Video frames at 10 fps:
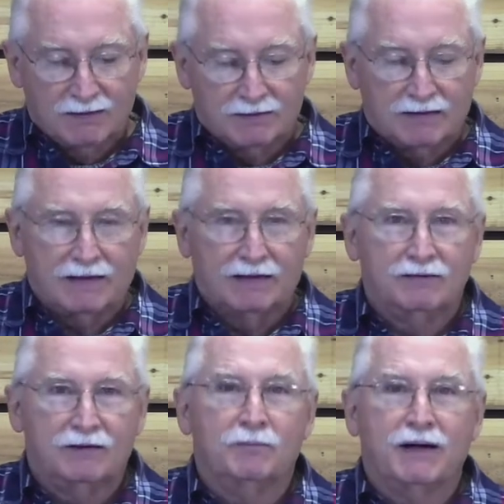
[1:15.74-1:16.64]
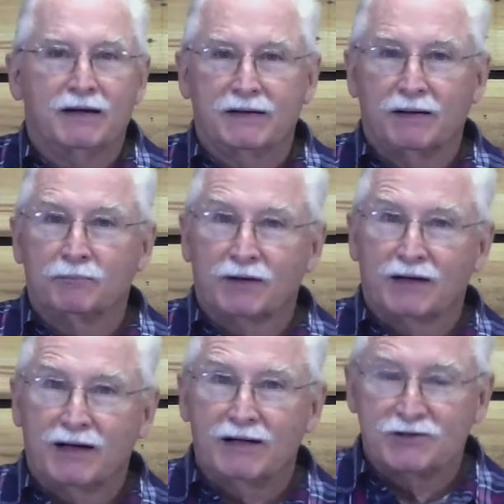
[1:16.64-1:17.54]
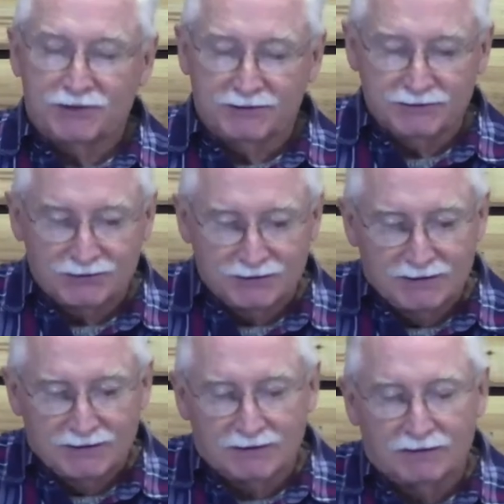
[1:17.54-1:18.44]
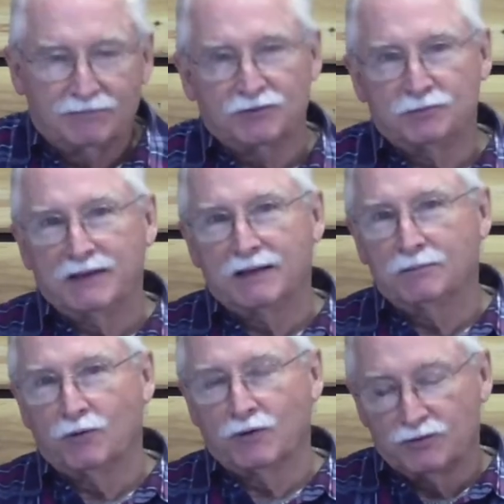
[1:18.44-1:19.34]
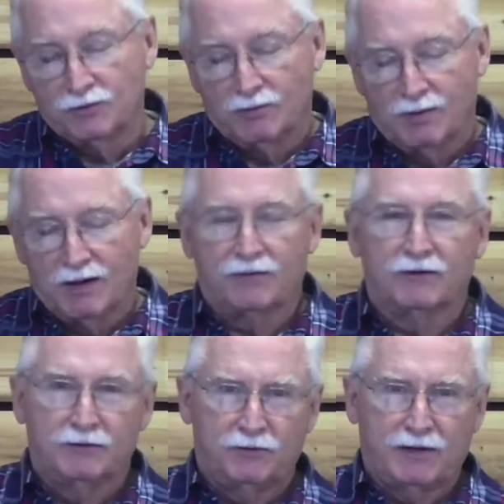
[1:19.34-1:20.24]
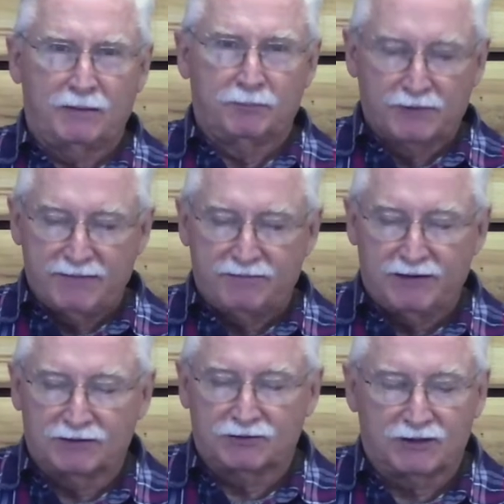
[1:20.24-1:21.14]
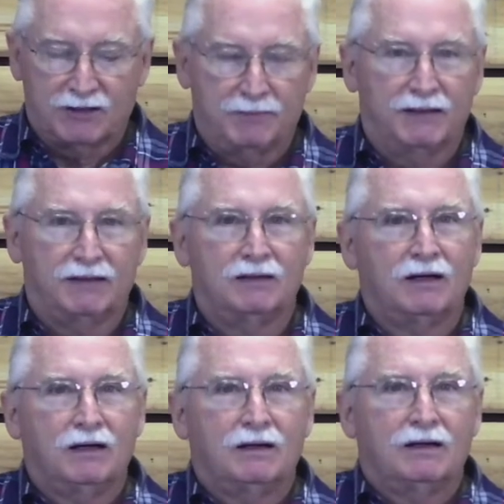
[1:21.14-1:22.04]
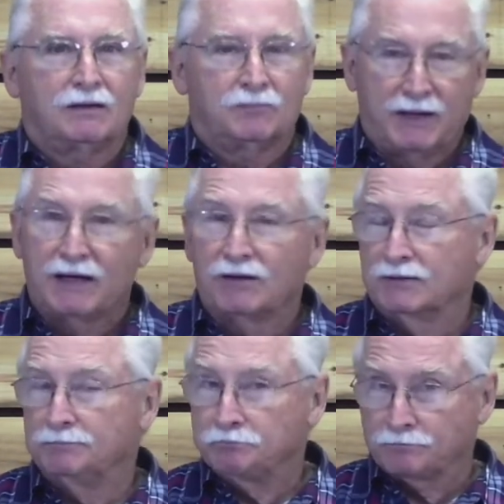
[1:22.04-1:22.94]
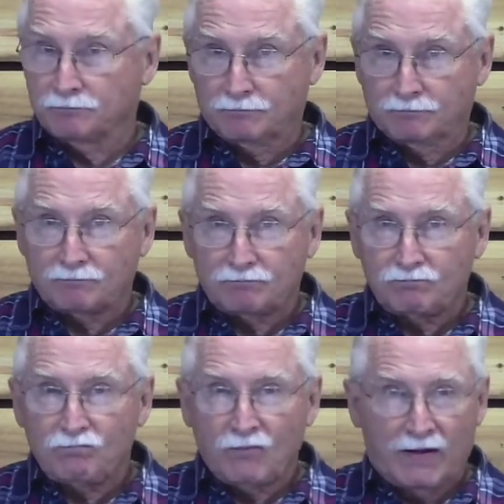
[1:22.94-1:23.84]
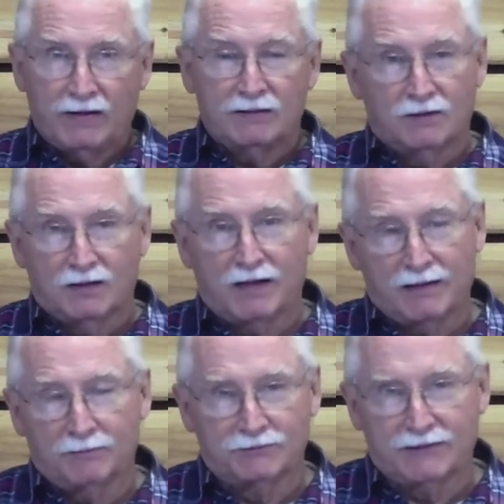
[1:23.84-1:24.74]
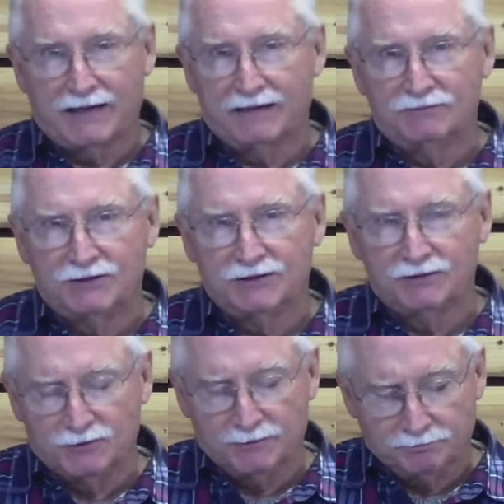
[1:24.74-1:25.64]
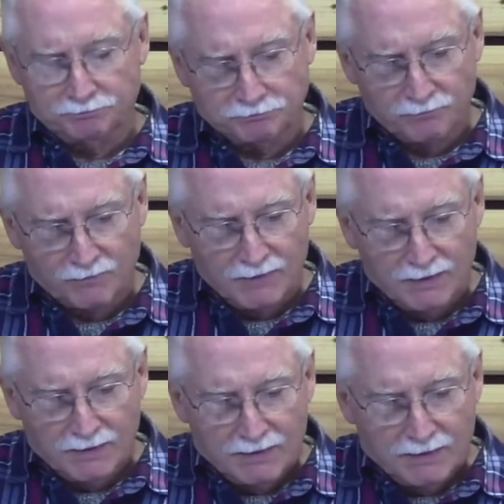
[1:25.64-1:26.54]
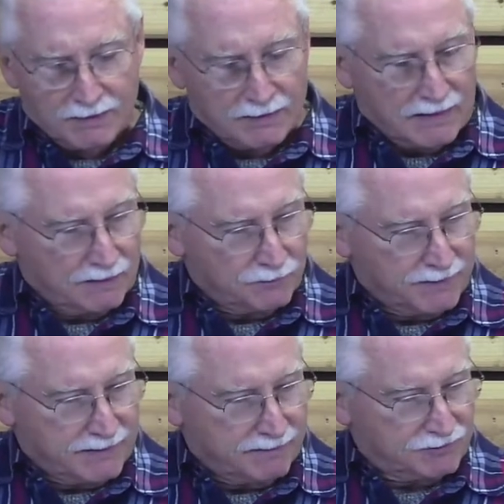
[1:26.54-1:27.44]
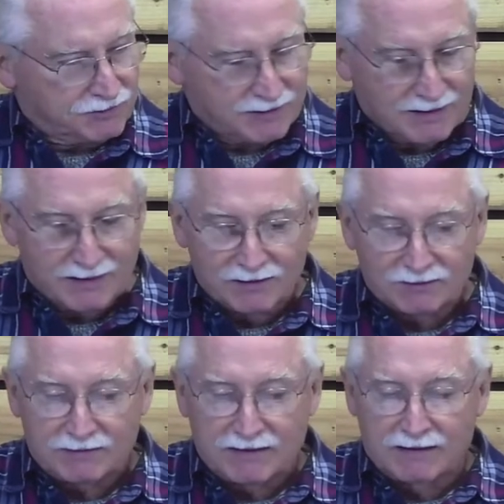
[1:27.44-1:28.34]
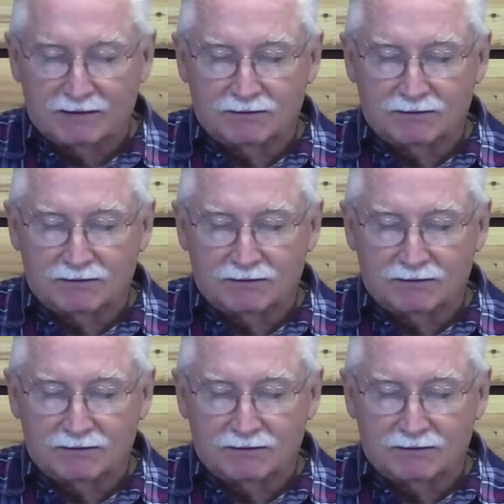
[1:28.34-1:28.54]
and the many implications of his being born to a mother who had previously been barren and unable to have children. And we have discussed how